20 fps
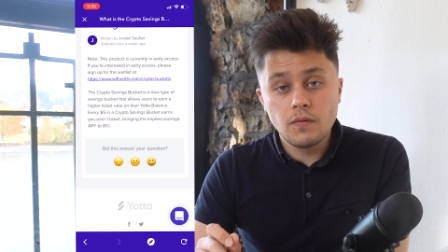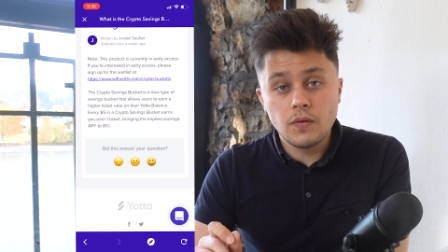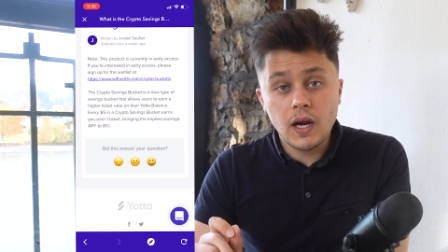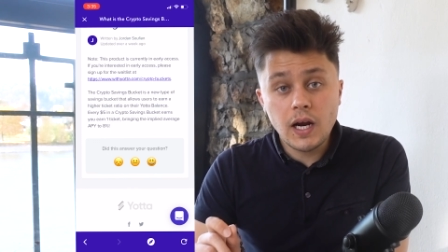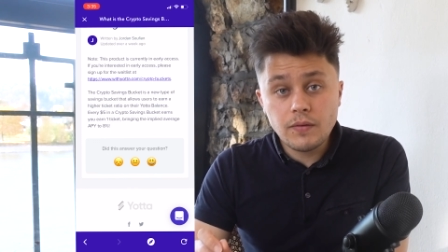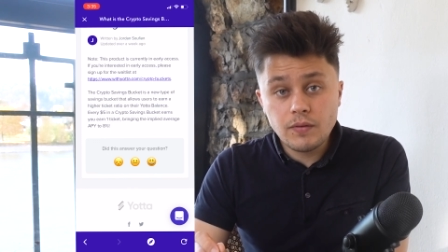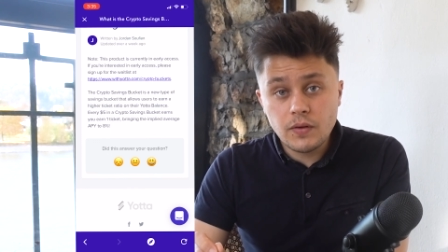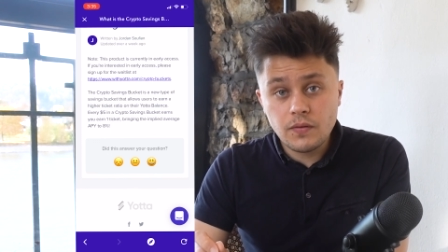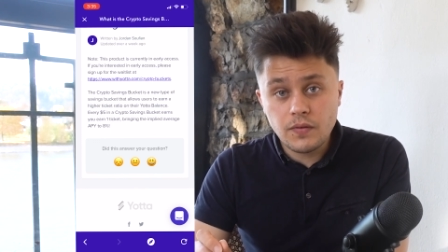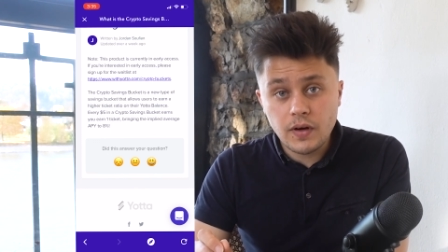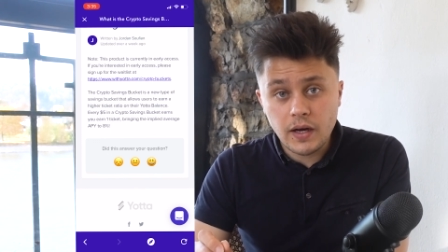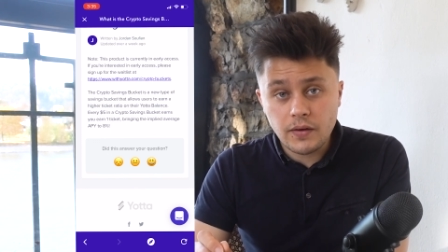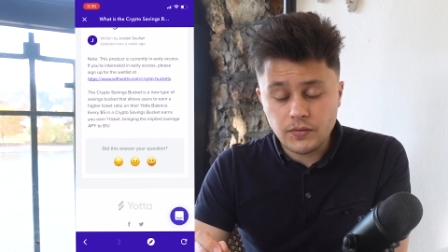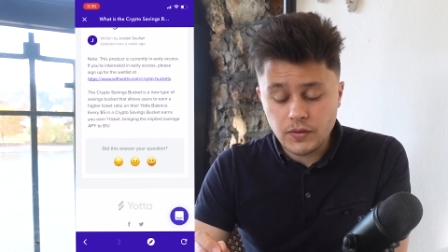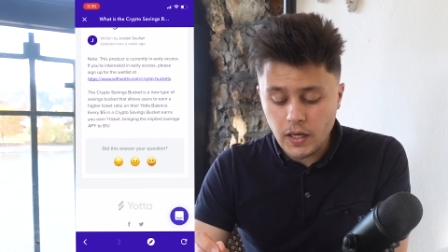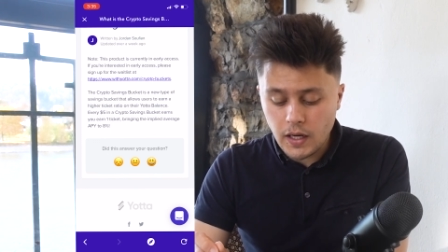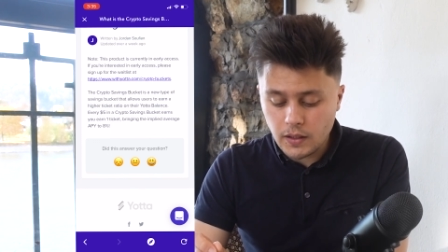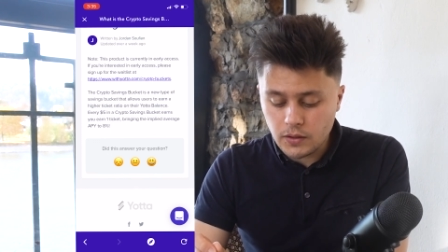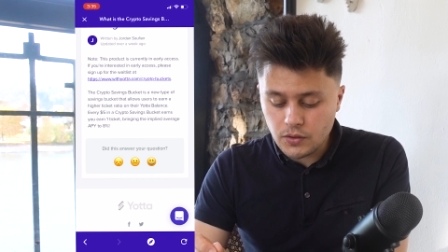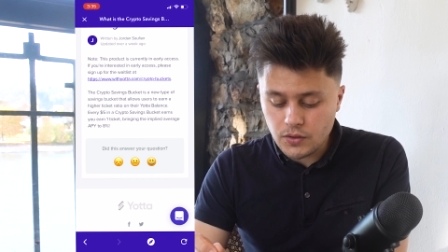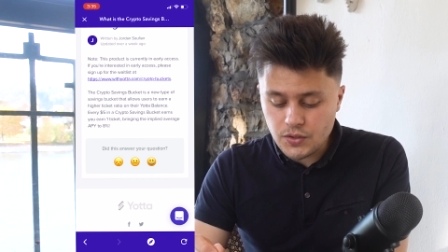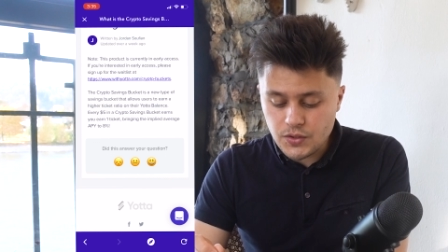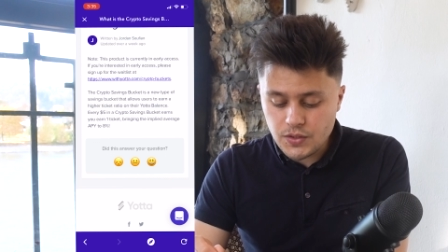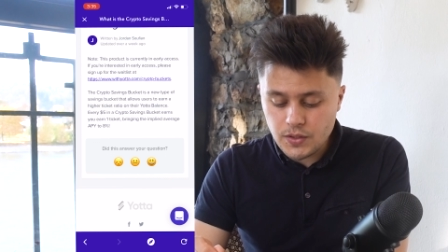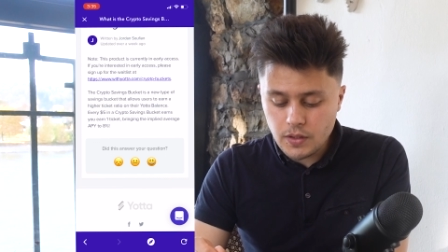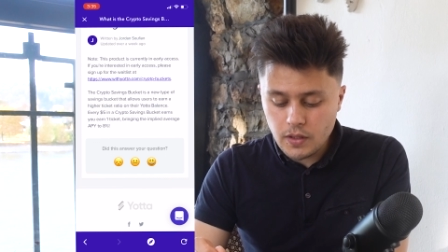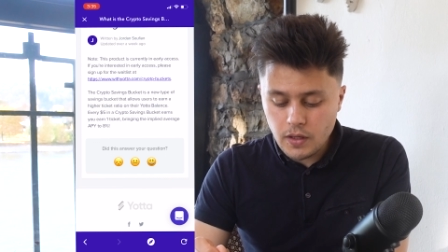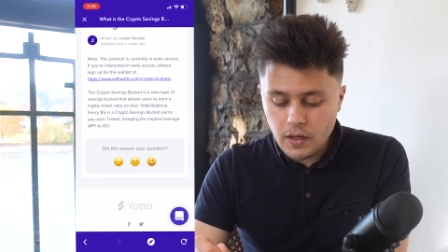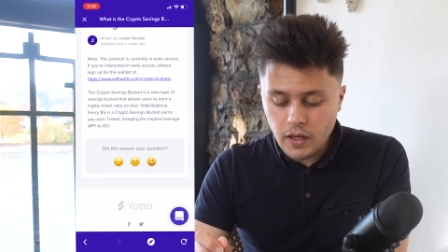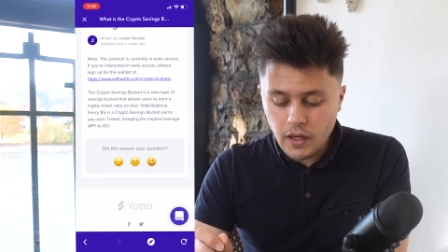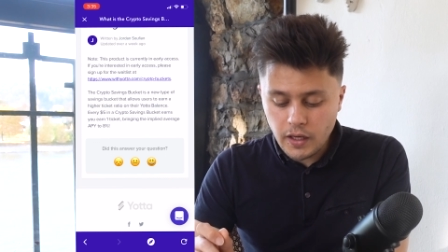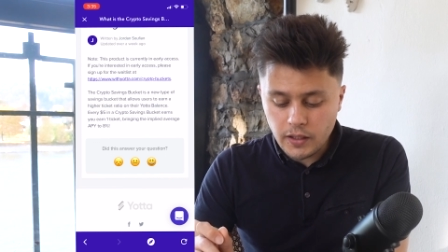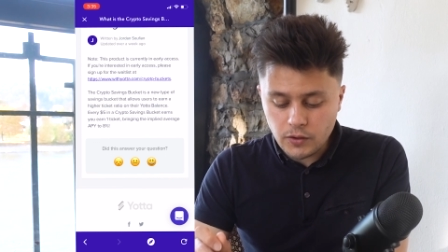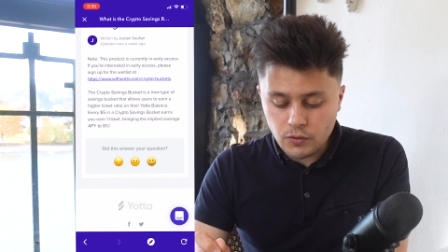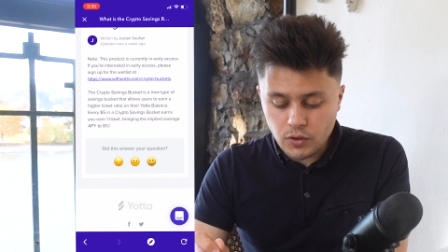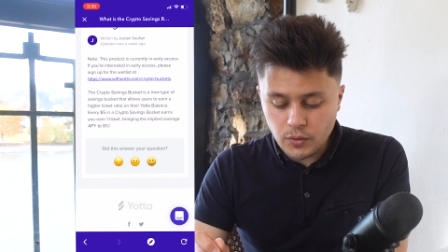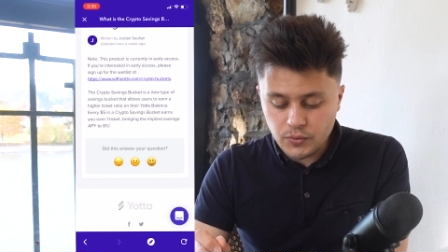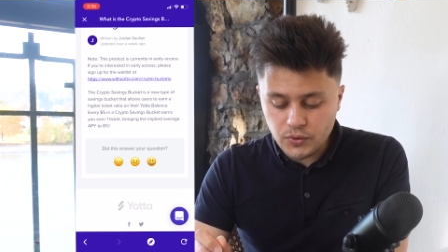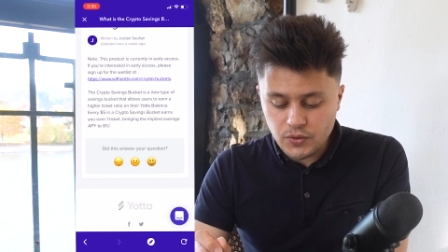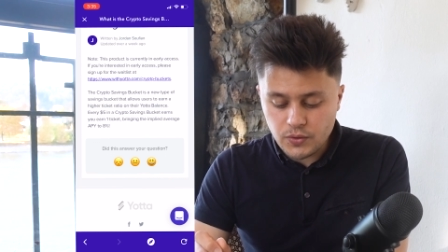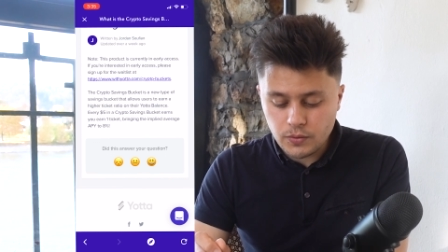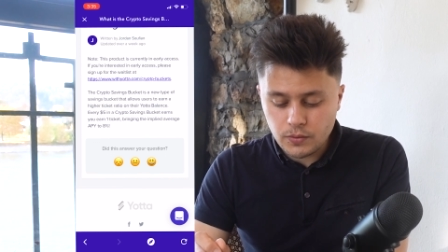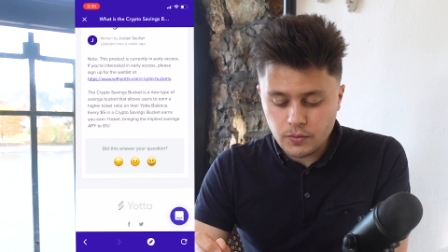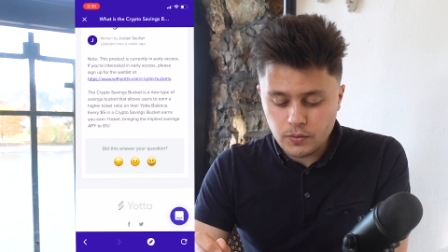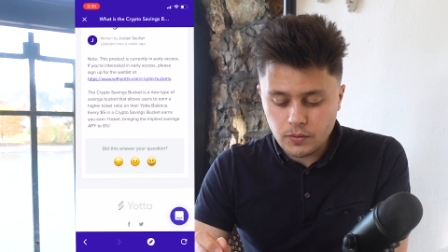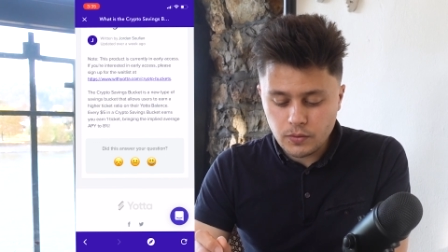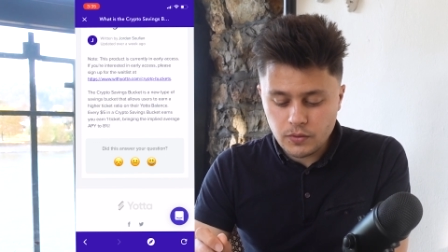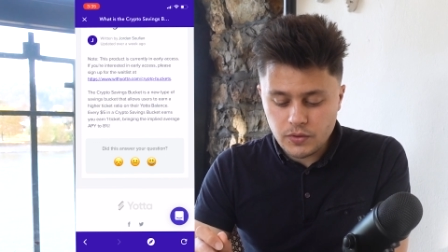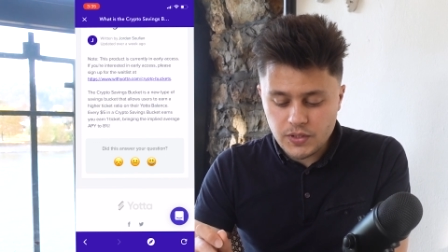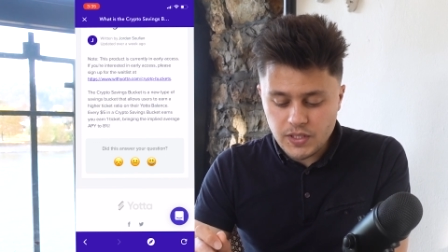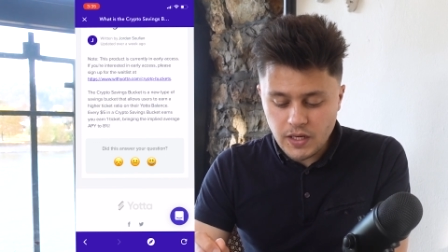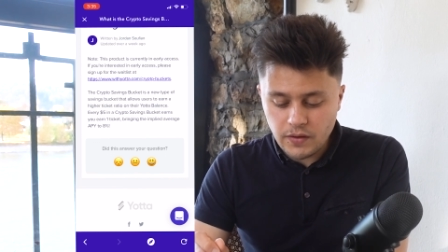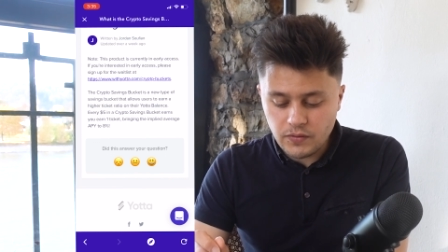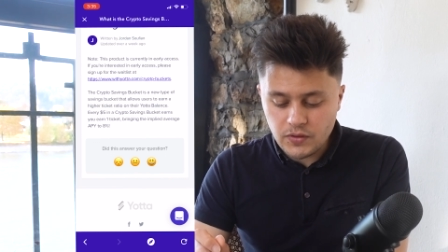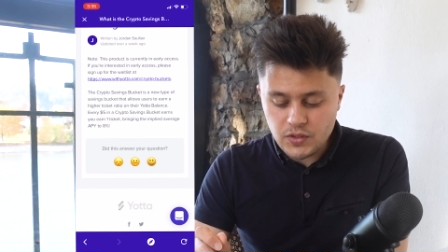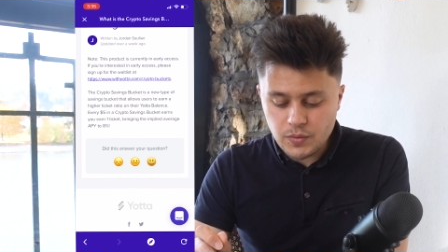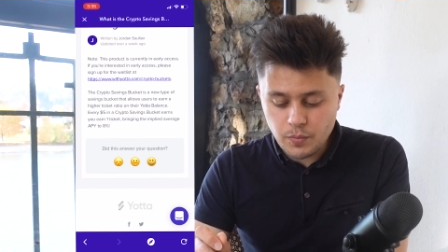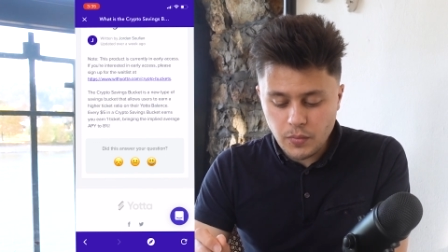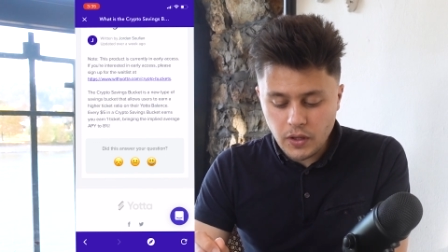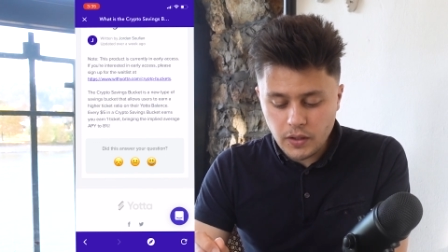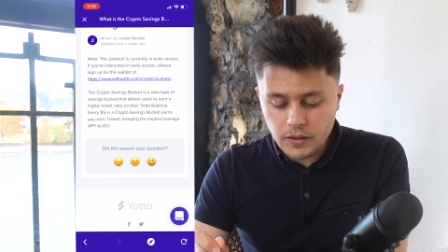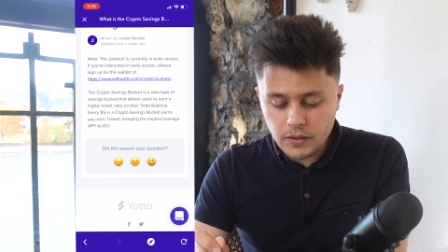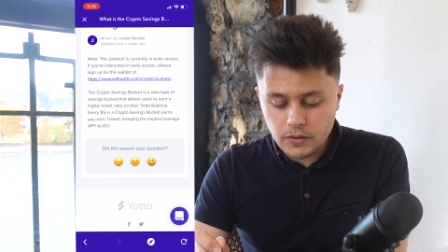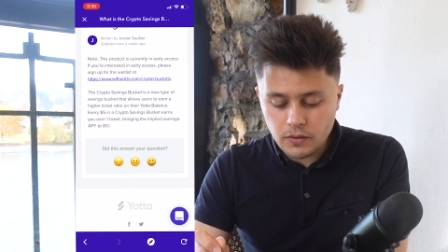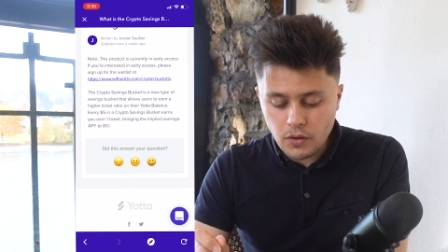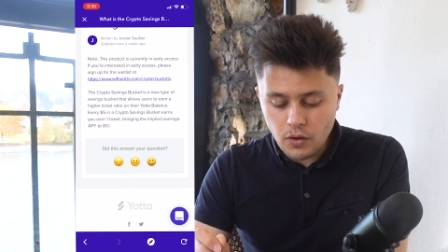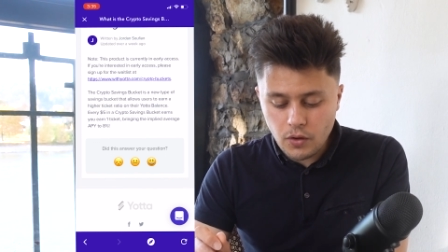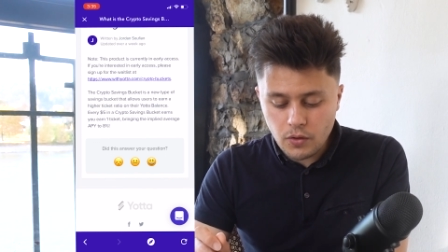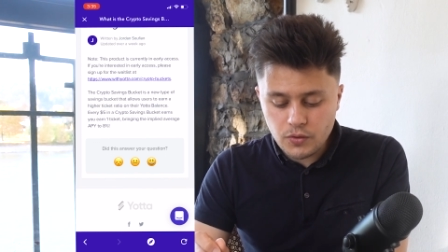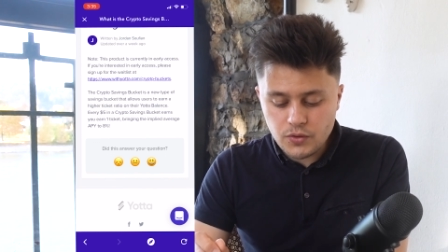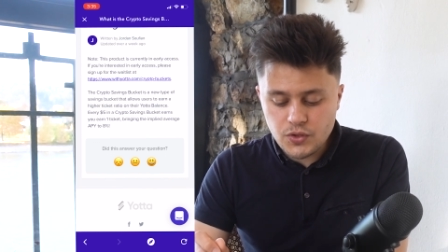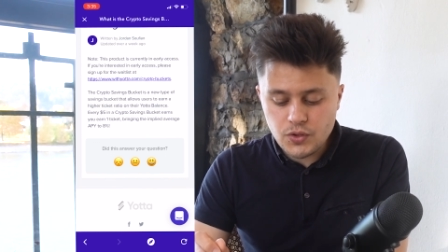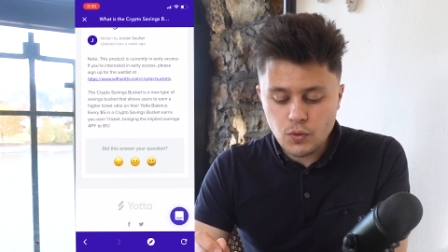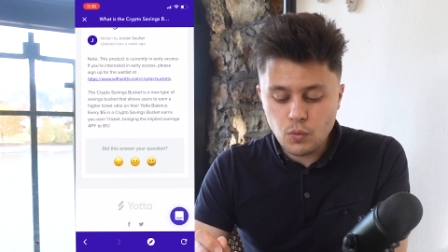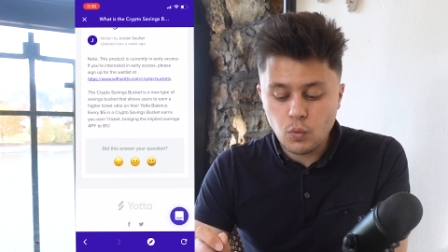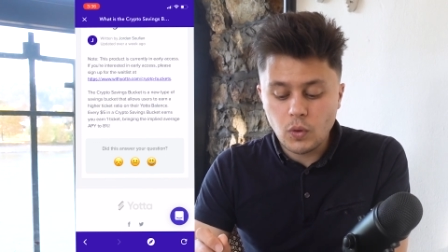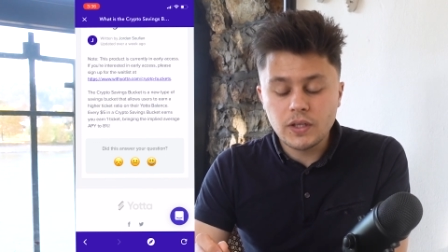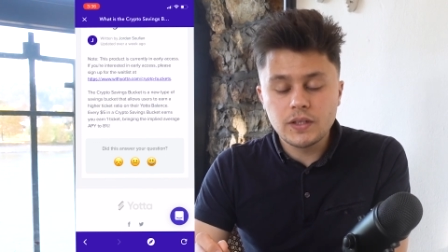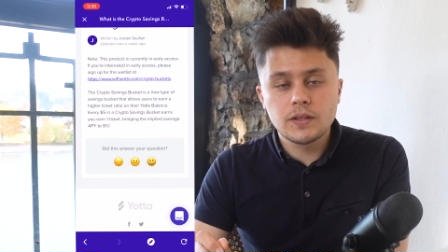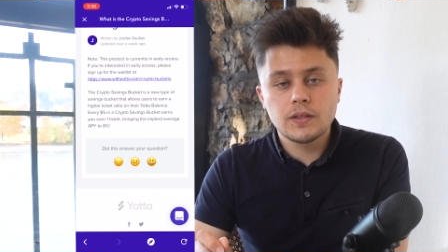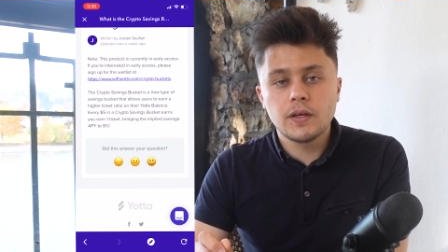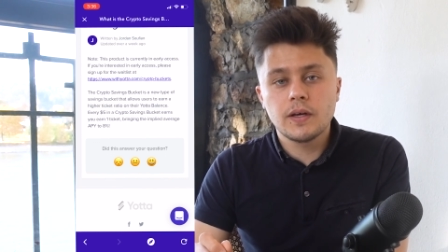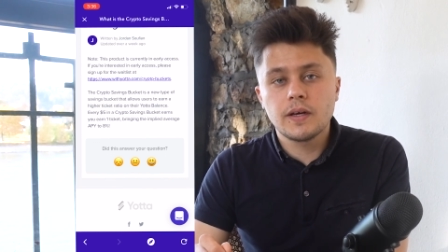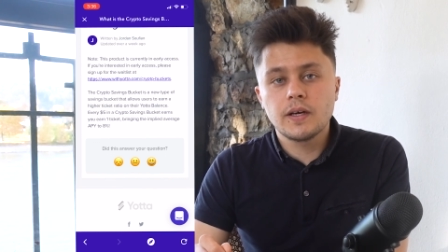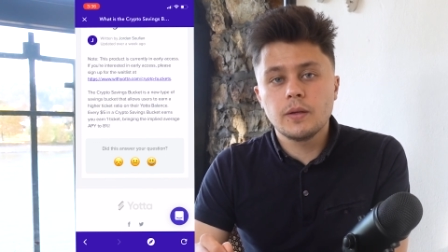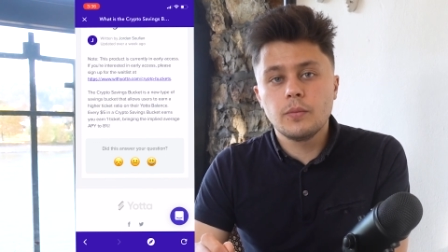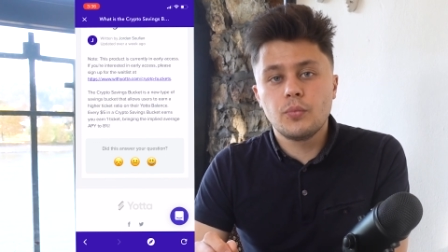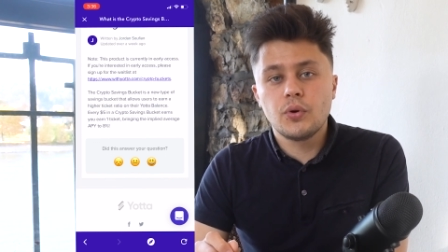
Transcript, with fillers: Every $5 in crypto savings bucket earns you one ticket,